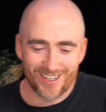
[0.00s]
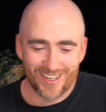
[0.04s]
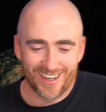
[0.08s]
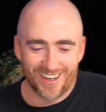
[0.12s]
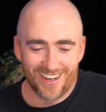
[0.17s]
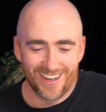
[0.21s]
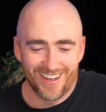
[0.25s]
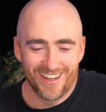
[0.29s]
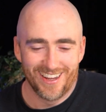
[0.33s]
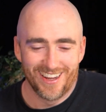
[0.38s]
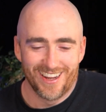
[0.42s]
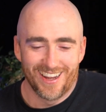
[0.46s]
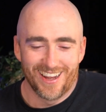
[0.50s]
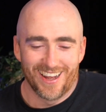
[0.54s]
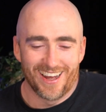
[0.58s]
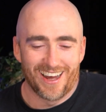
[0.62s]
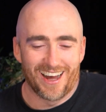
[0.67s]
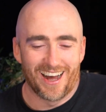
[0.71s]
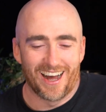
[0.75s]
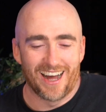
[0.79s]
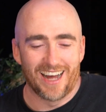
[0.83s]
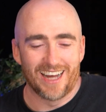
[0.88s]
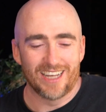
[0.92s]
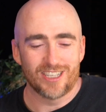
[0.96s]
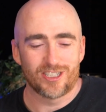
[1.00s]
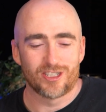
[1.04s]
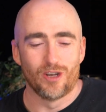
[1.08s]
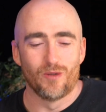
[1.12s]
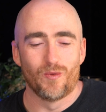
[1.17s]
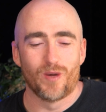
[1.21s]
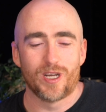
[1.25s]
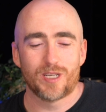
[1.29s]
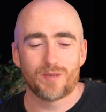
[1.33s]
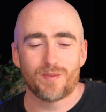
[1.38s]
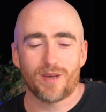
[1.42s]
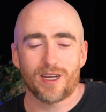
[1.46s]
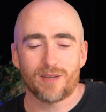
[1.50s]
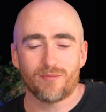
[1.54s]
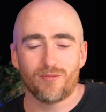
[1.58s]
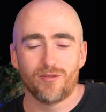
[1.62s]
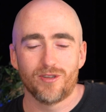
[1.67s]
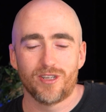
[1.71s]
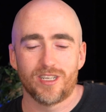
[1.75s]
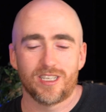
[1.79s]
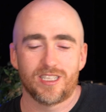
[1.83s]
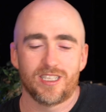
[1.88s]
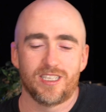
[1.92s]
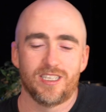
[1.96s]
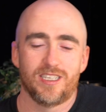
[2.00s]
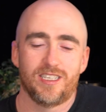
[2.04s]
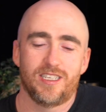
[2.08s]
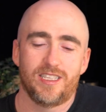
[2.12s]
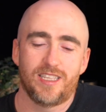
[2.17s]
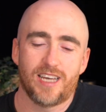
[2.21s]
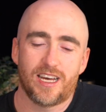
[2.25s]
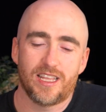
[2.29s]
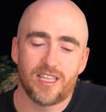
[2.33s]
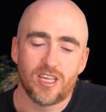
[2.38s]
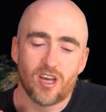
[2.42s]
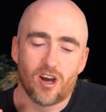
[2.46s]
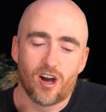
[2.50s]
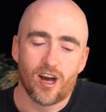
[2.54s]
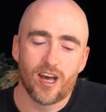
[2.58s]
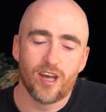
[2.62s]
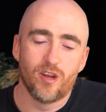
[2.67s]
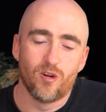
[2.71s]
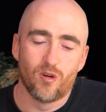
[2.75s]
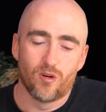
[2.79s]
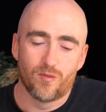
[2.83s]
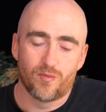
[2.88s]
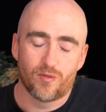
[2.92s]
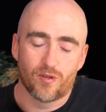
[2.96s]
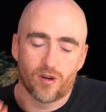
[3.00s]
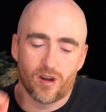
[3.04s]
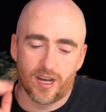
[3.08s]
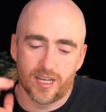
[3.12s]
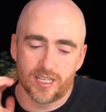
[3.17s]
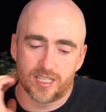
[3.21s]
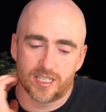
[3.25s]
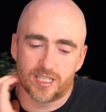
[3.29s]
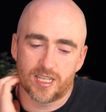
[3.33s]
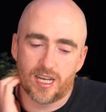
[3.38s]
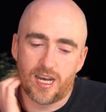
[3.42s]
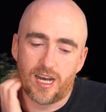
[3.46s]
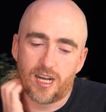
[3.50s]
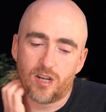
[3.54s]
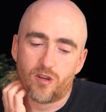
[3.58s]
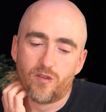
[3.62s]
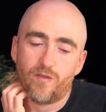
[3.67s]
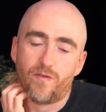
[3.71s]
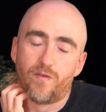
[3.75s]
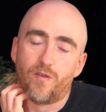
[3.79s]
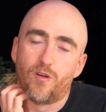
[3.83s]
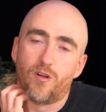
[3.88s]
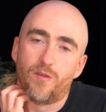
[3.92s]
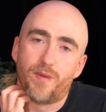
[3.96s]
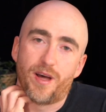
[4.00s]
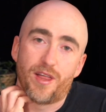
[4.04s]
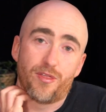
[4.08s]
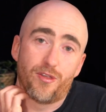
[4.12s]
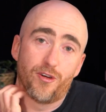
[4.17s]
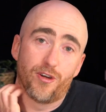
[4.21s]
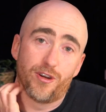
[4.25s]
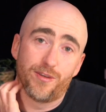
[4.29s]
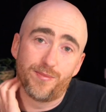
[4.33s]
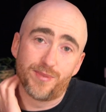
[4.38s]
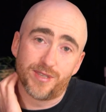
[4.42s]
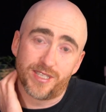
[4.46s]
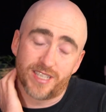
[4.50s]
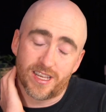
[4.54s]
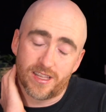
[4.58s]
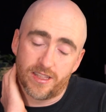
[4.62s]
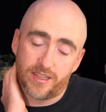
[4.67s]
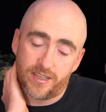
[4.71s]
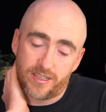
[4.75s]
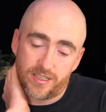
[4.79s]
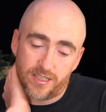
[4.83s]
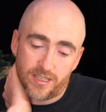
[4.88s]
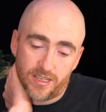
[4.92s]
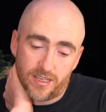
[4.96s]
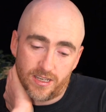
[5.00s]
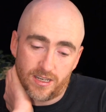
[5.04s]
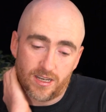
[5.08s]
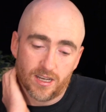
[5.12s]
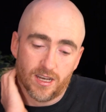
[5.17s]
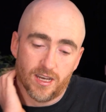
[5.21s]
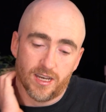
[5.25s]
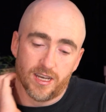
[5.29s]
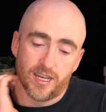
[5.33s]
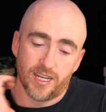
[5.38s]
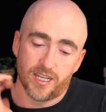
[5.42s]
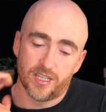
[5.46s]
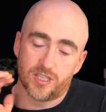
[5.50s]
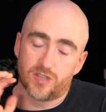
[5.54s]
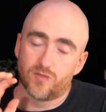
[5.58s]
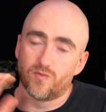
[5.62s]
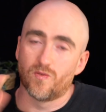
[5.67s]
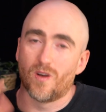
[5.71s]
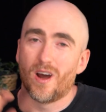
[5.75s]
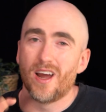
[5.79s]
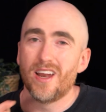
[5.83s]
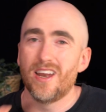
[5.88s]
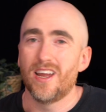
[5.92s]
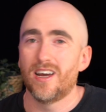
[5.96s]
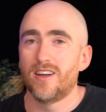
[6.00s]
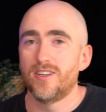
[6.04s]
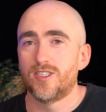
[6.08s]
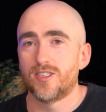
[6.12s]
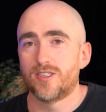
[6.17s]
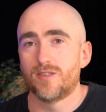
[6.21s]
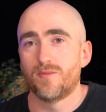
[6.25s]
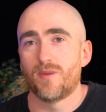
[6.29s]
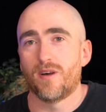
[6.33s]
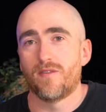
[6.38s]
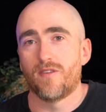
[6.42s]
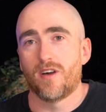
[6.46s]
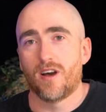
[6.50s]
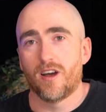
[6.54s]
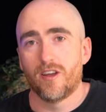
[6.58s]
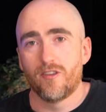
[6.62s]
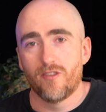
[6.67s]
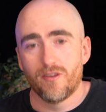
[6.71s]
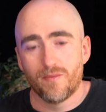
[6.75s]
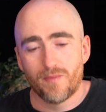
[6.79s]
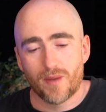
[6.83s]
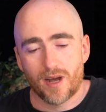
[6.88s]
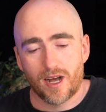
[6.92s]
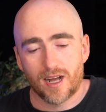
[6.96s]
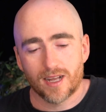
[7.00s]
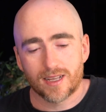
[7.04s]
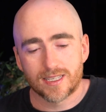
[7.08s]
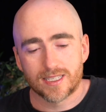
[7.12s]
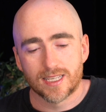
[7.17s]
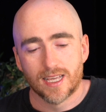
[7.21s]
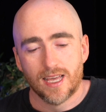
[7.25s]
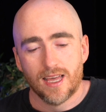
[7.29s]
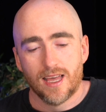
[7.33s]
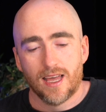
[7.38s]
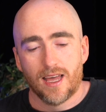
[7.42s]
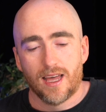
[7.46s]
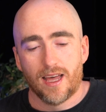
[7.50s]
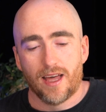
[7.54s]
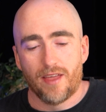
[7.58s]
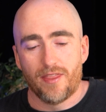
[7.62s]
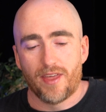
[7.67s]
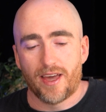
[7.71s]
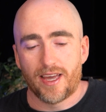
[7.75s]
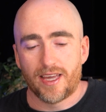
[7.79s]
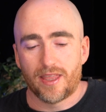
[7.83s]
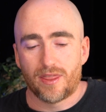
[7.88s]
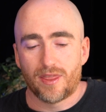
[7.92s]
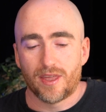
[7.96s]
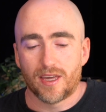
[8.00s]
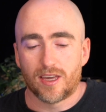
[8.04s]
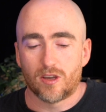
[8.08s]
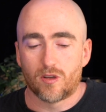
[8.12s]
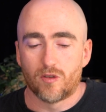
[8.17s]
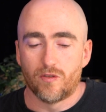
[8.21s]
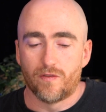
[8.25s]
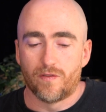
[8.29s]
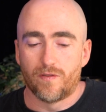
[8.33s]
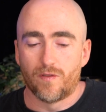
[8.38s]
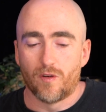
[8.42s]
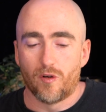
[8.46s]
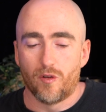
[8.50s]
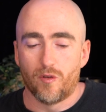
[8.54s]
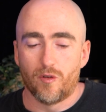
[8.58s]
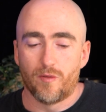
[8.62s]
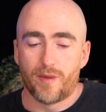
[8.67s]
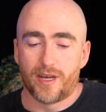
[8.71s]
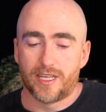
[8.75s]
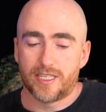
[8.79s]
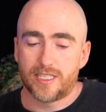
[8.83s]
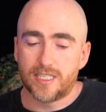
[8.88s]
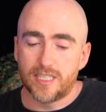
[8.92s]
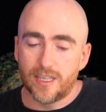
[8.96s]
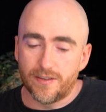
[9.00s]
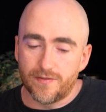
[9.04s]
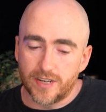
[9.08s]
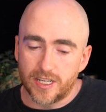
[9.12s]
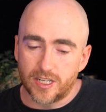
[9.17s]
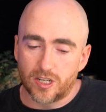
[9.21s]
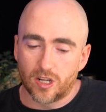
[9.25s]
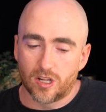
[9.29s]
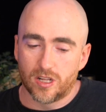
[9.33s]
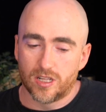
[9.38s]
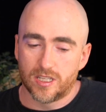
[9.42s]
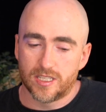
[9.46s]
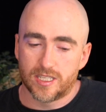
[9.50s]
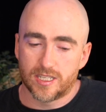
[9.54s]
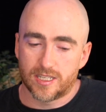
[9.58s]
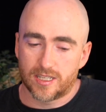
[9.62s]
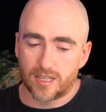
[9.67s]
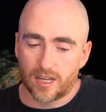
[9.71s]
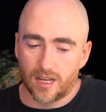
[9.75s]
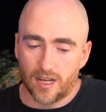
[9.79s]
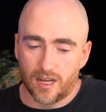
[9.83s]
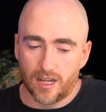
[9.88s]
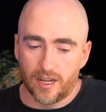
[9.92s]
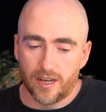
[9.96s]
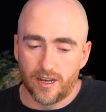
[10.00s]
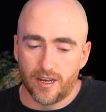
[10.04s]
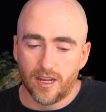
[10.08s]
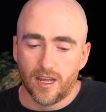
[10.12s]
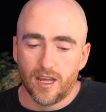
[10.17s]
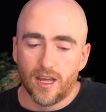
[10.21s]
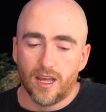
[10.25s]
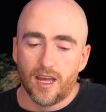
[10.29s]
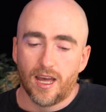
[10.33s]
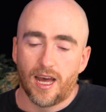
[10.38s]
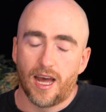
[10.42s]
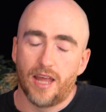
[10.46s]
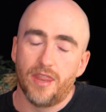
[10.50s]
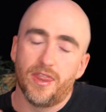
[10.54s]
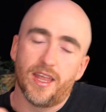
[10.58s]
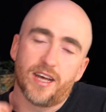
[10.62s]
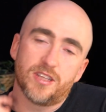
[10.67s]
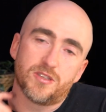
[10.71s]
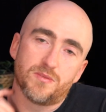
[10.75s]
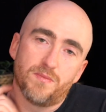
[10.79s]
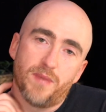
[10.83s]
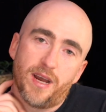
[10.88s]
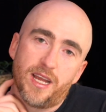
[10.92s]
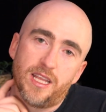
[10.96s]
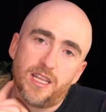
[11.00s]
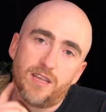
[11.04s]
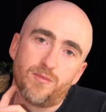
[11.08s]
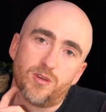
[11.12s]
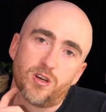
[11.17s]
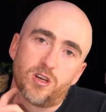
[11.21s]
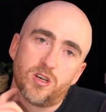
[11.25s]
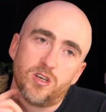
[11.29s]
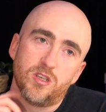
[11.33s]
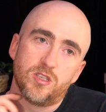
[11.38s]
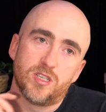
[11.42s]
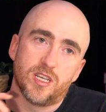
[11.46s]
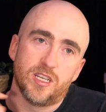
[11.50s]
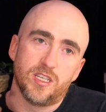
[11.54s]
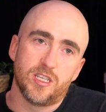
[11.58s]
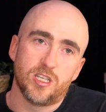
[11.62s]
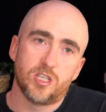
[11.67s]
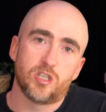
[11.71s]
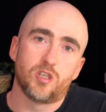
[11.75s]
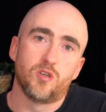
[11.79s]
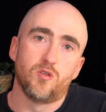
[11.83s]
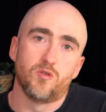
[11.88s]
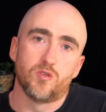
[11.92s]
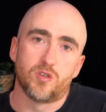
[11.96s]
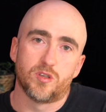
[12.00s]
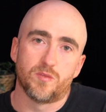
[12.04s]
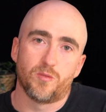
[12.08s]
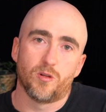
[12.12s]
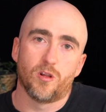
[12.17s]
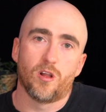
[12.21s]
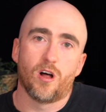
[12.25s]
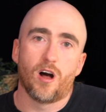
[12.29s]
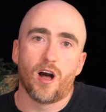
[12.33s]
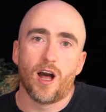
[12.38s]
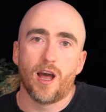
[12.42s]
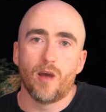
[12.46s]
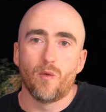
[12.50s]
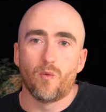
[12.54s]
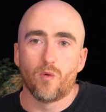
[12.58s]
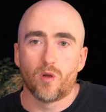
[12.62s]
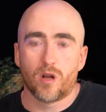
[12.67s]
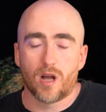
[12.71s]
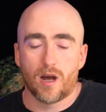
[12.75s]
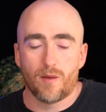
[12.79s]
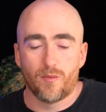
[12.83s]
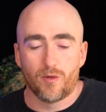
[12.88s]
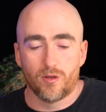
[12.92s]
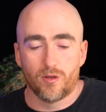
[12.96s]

here. So Westpac predicted that the iron ore price could fall about 30% this year. It's right now just above $100. They think it could fall to about $70 a ton, and that's mainly because additional supply will come